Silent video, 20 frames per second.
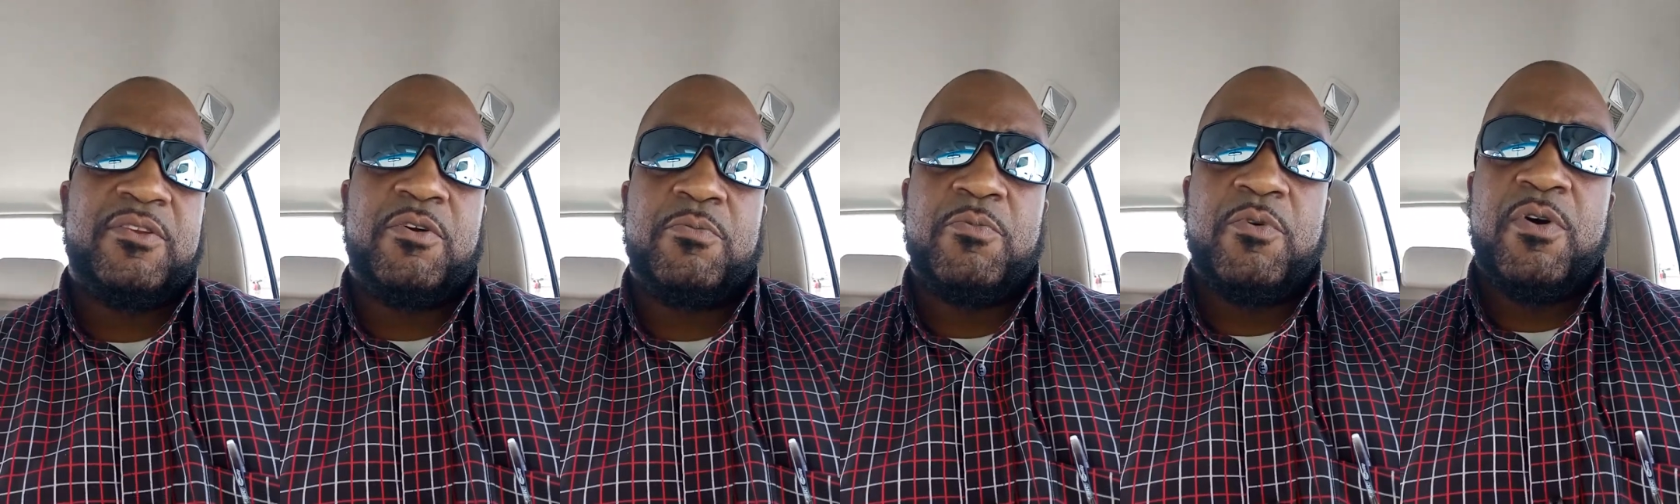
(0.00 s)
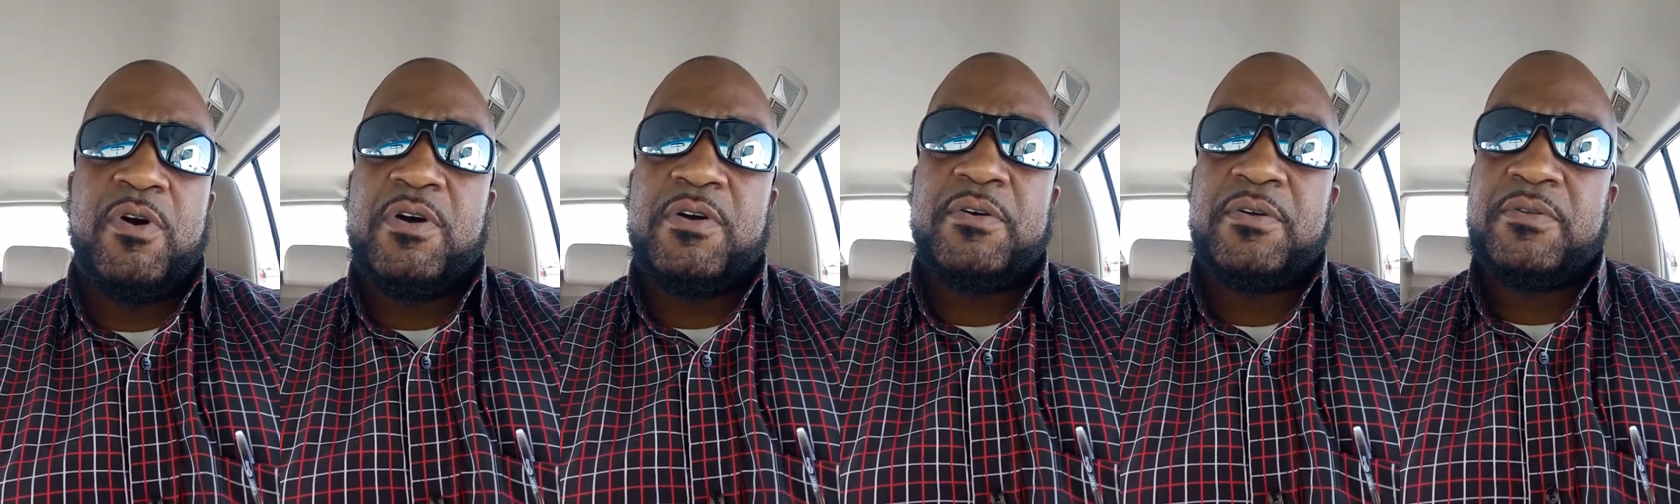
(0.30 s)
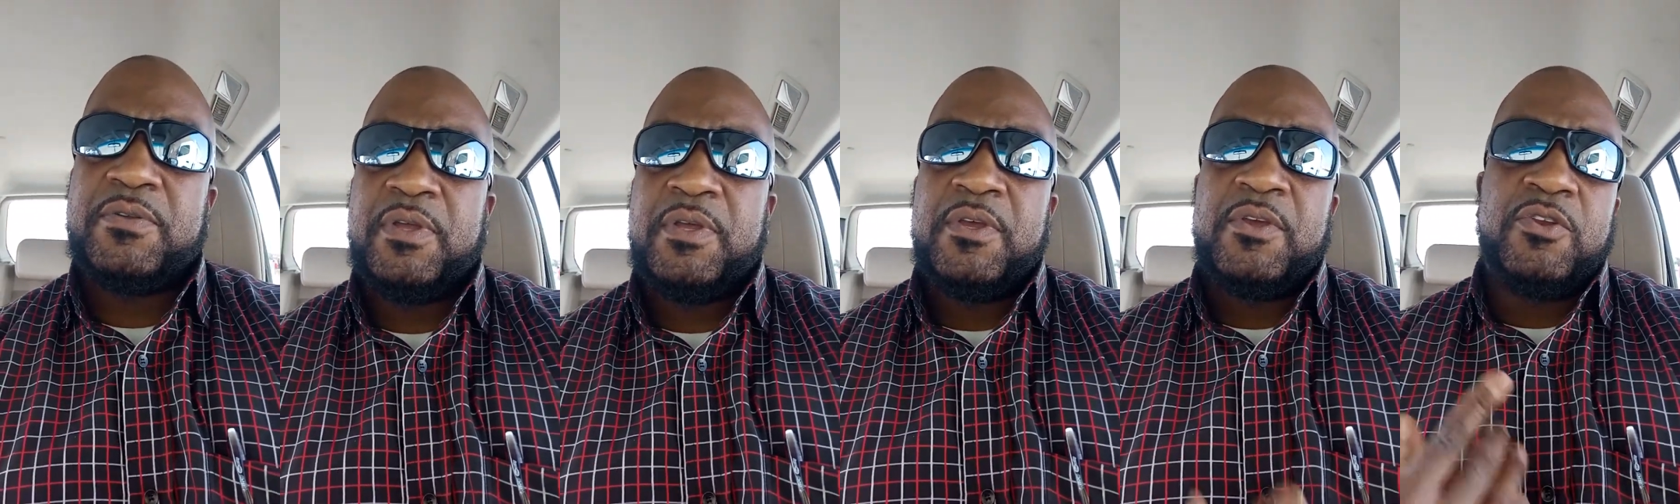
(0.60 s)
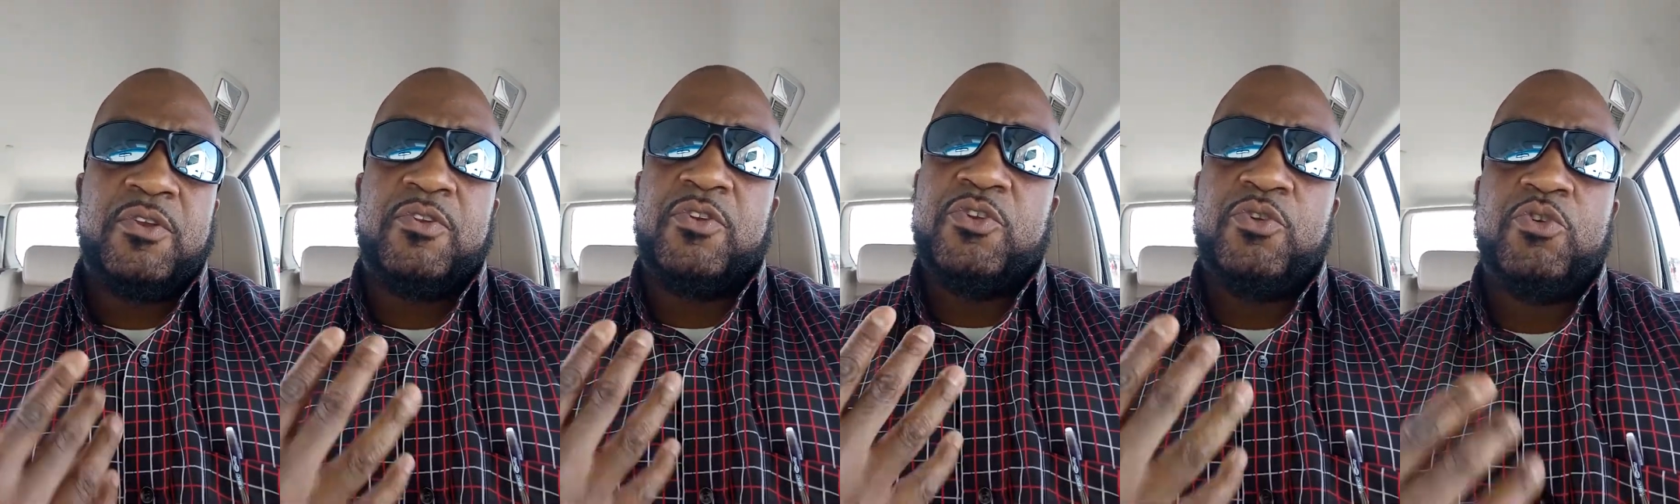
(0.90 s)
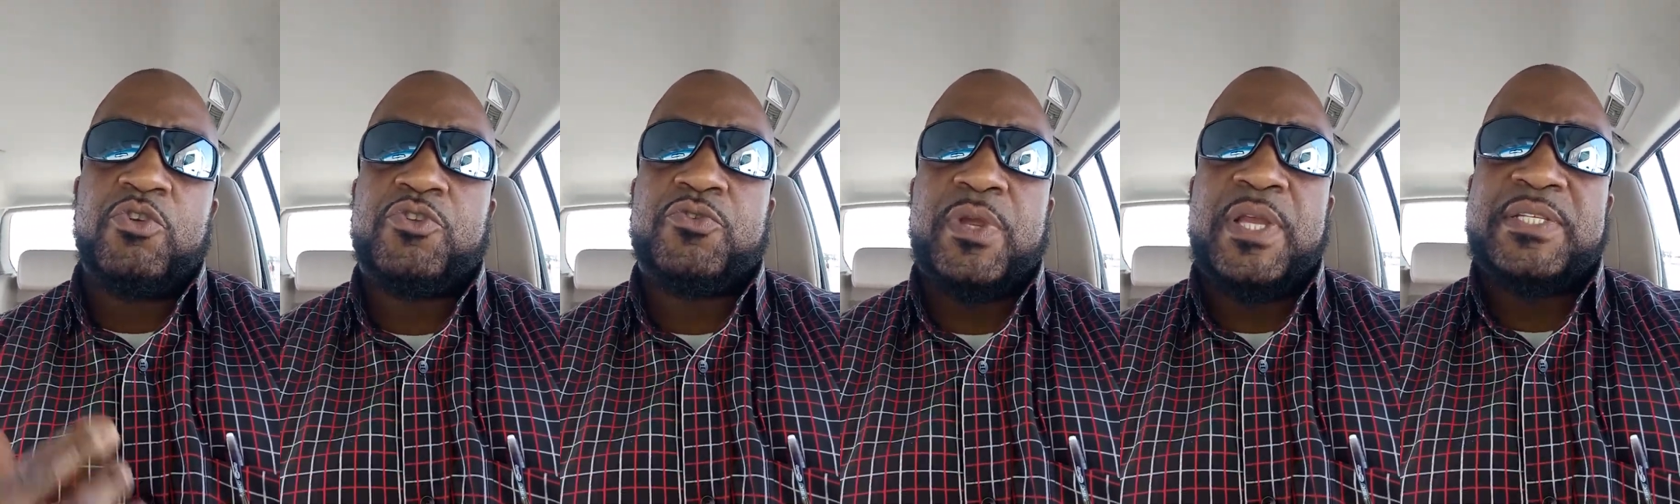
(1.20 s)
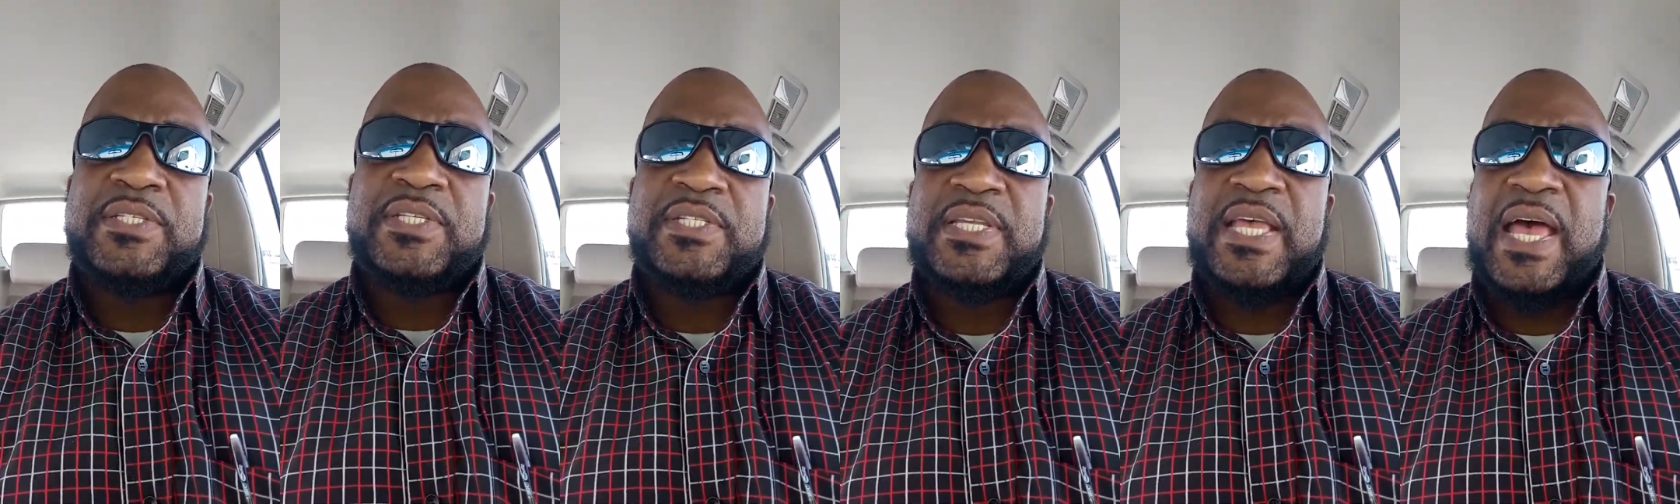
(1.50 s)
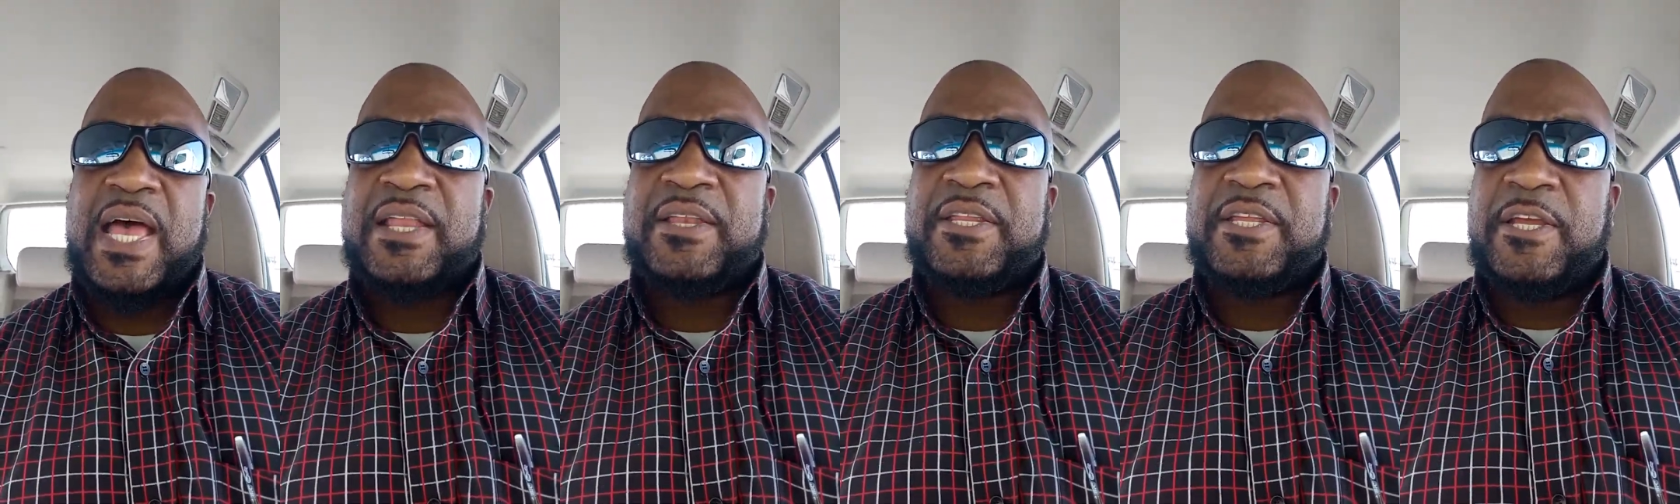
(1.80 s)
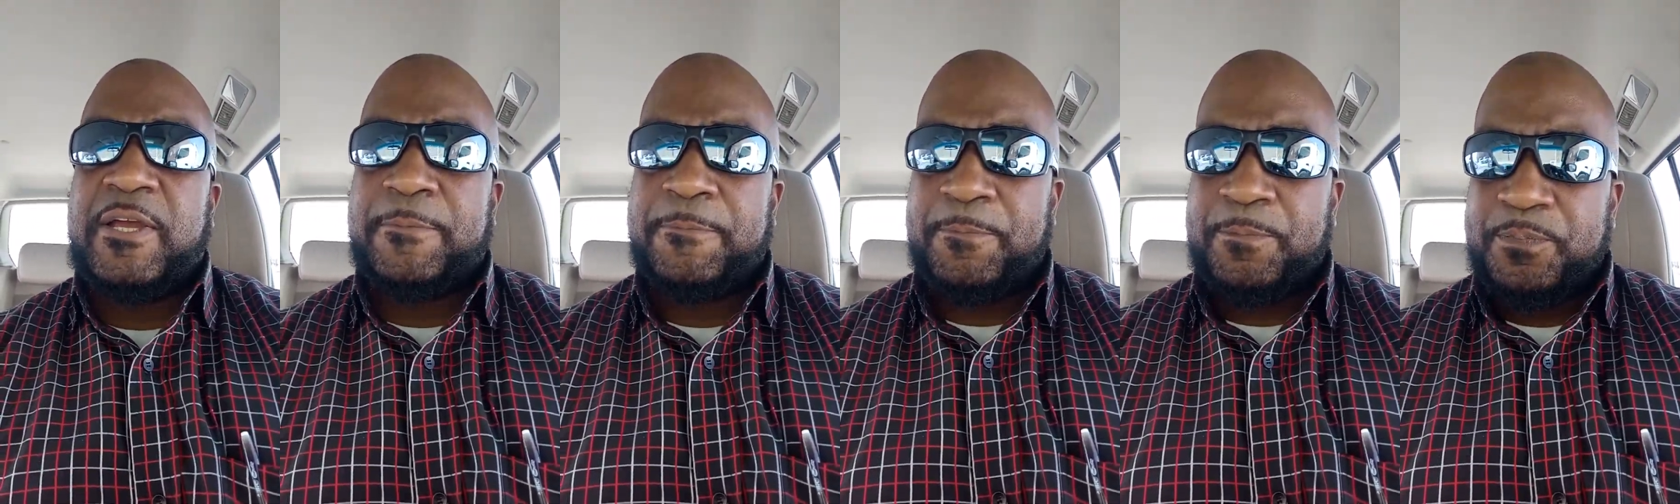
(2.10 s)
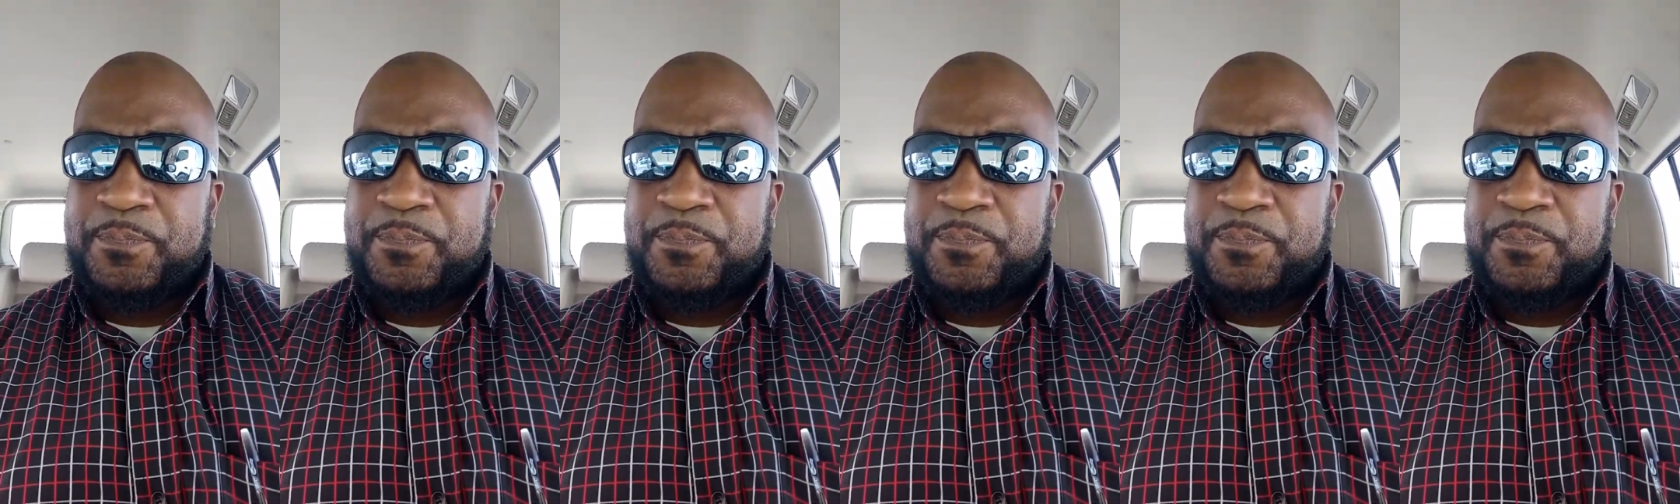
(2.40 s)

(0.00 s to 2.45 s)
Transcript: and no more nutrients inside there,